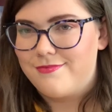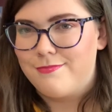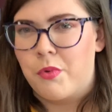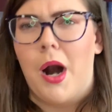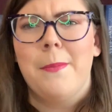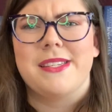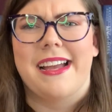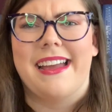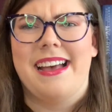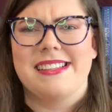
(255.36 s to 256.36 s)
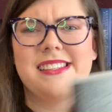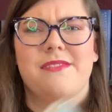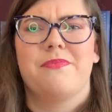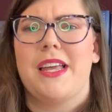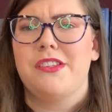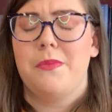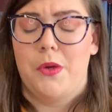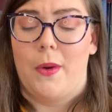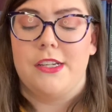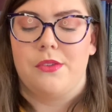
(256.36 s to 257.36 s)
prompt, I guess. That took me
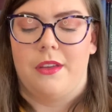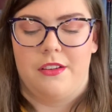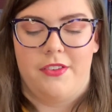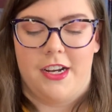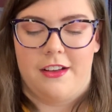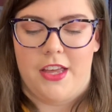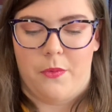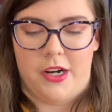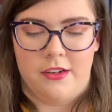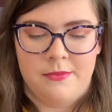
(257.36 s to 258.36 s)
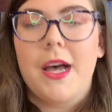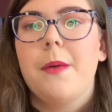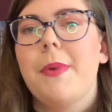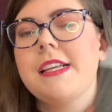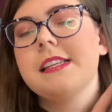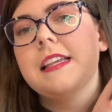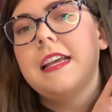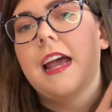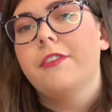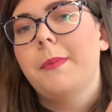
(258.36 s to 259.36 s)
way too long to figure out that word. But basically
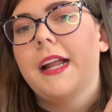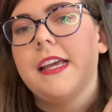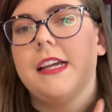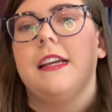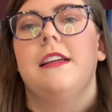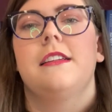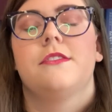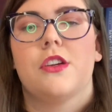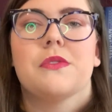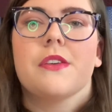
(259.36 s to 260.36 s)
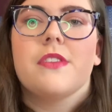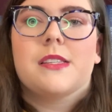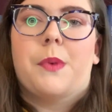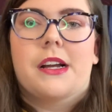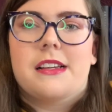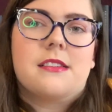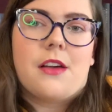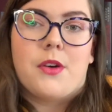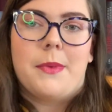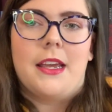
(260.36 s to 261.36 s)
everybody knows of this book
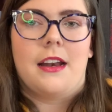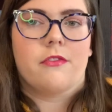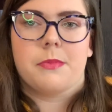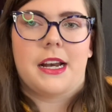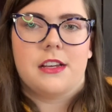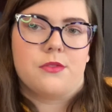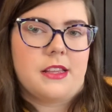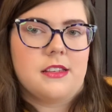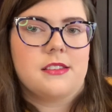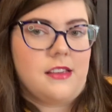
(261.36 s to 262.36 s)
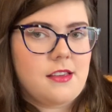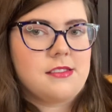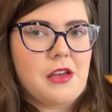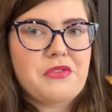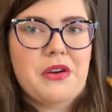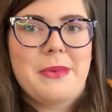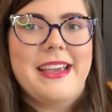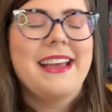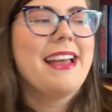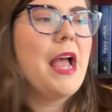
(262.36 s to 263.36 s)
except for me, and everybody has read this except for
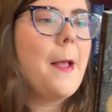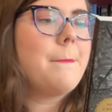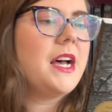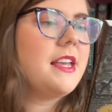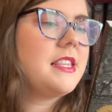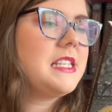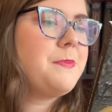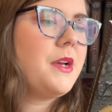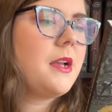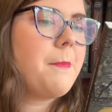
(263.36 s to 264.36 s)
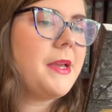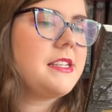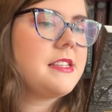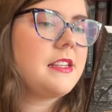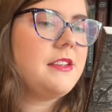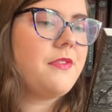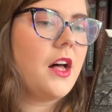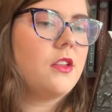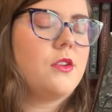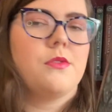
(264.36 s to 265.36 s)
me. But this book basically
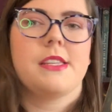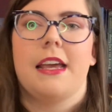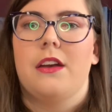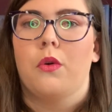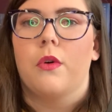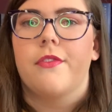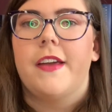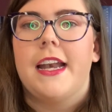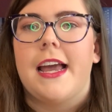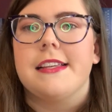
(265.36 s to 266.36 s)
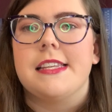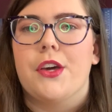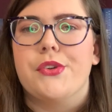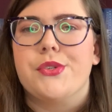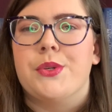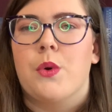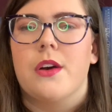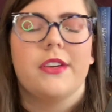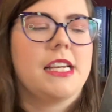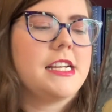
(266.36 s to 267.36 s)
follows an orphan as he goes to an
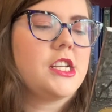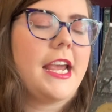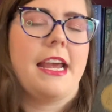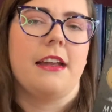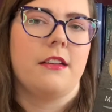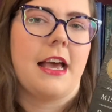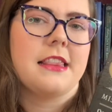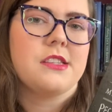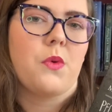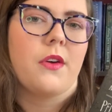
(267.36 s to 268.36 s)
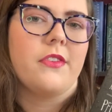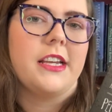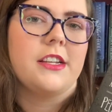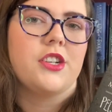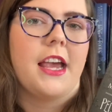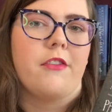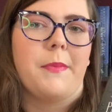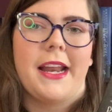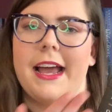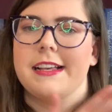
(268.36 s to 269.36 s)
orphanage, and at this orphanage
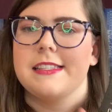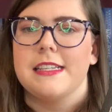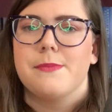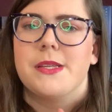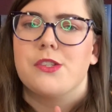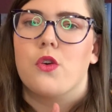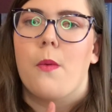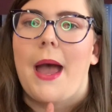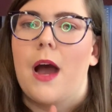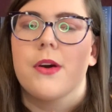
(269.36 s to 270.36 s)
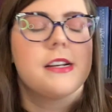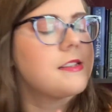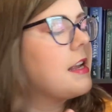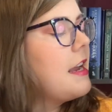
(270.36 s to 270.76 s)
everybody has these mystical powers,